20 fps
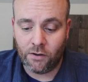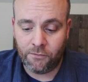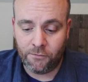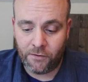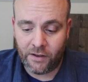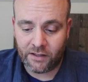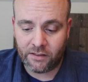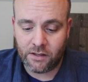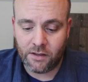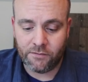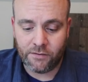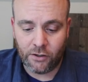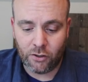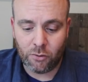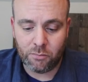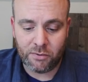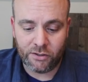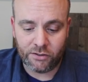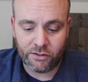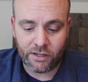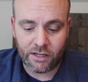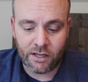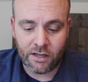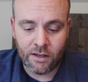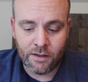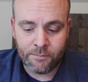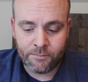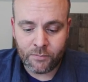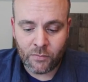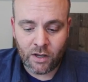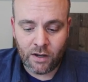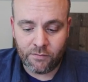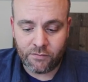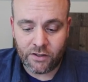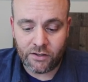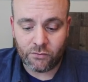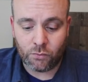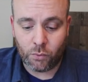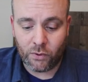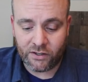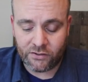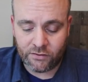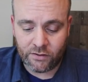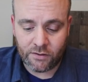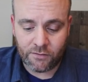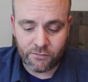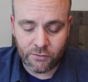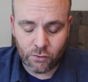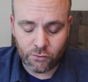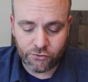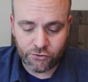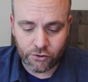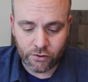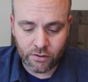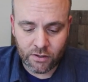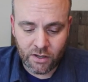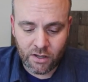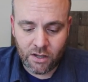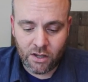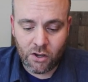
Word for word: affect the availability of these wicks in the future.